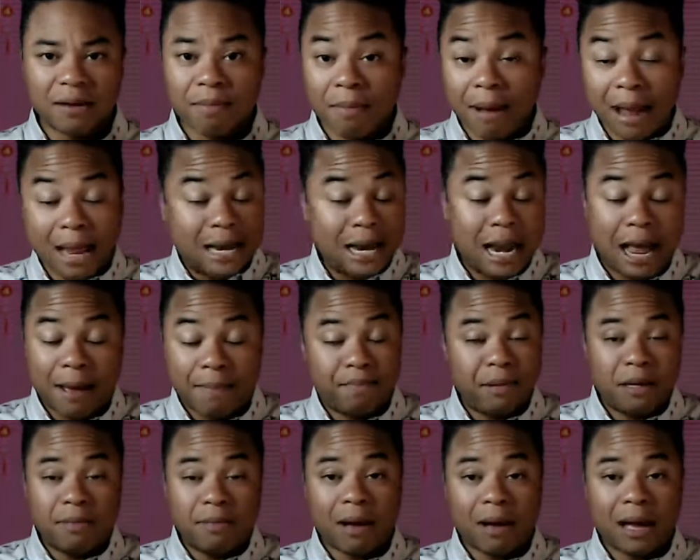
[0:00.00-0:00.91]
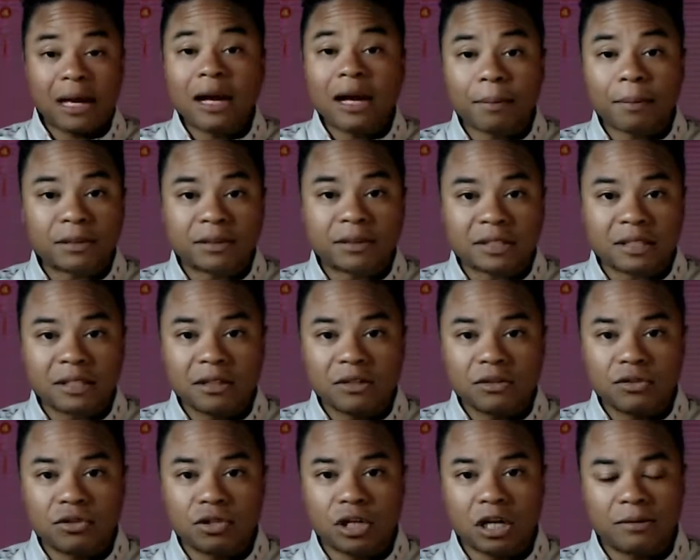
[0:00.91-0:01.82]
It might not be my cup of tea,
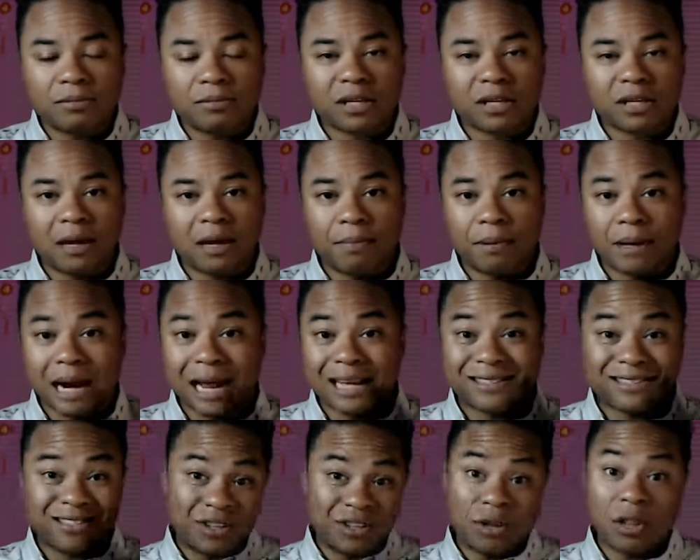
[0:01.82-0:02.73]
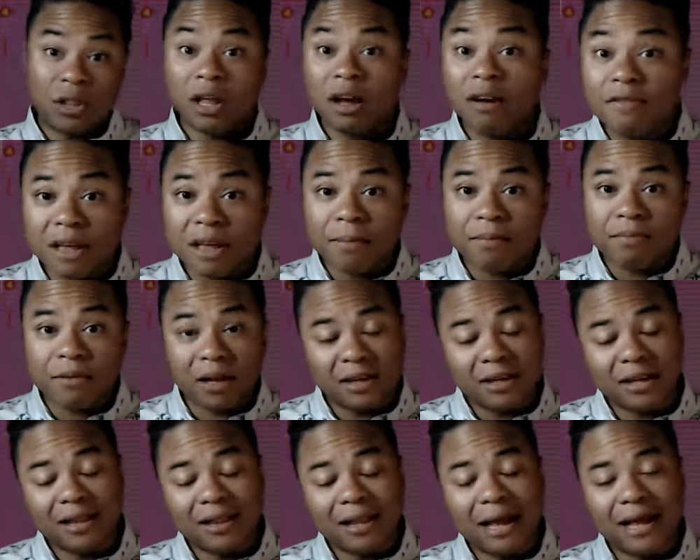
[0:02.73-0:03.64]
you know what I'm saying? But I still love them
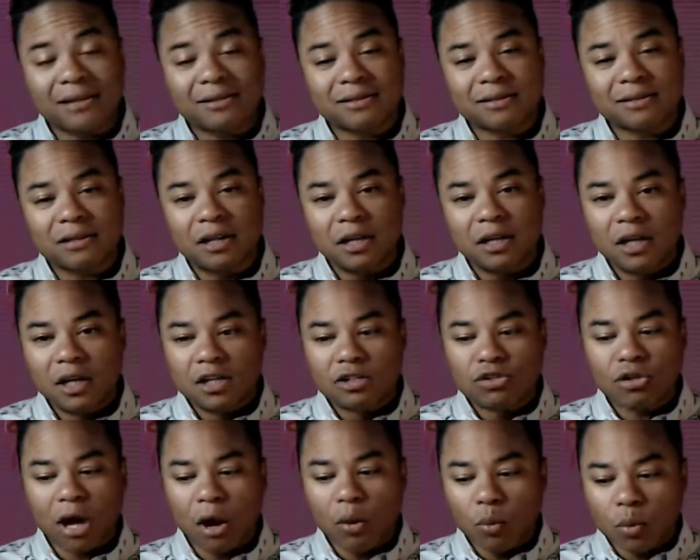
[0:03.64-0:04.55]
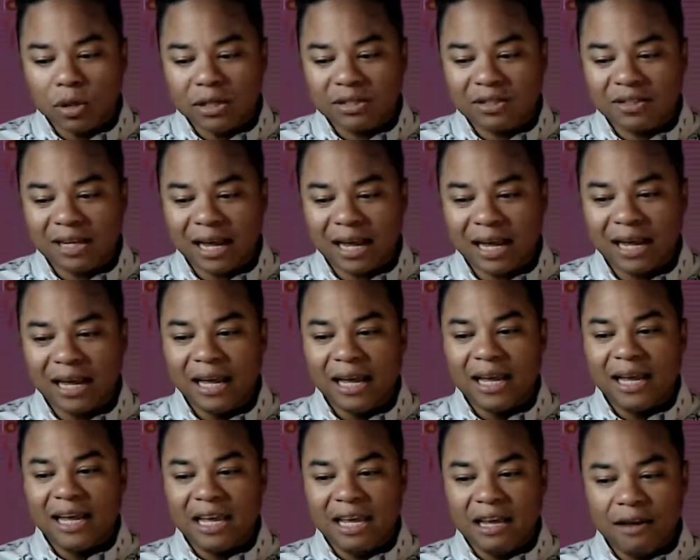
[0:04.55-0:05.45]
nonetheless. So I would say,
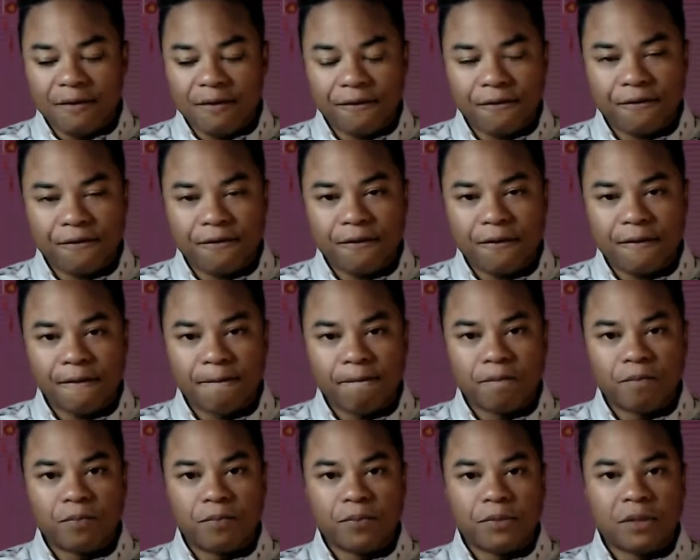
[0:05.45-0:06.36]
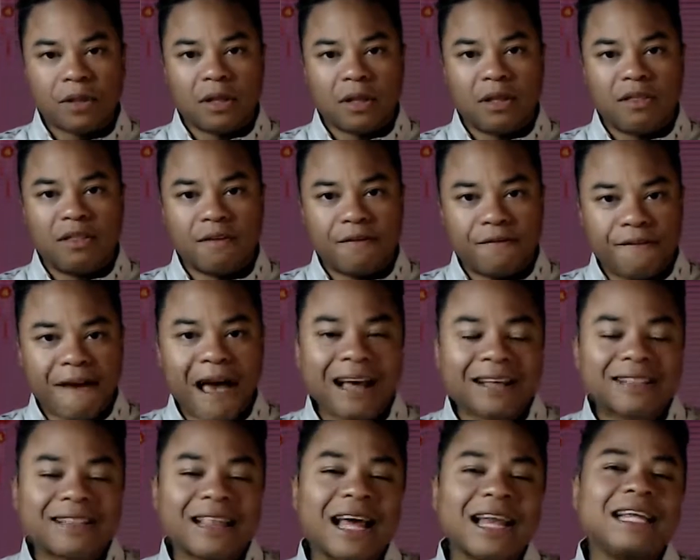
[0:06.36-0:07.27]
if the
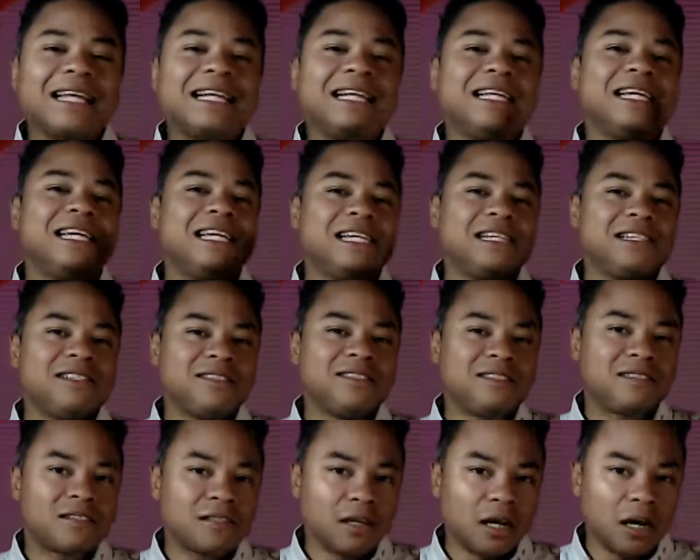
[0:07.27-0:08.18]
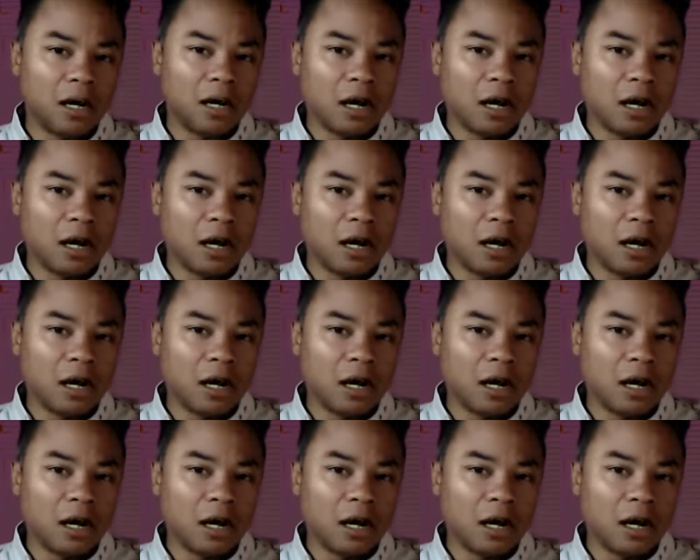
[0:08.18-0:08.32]
fact that it is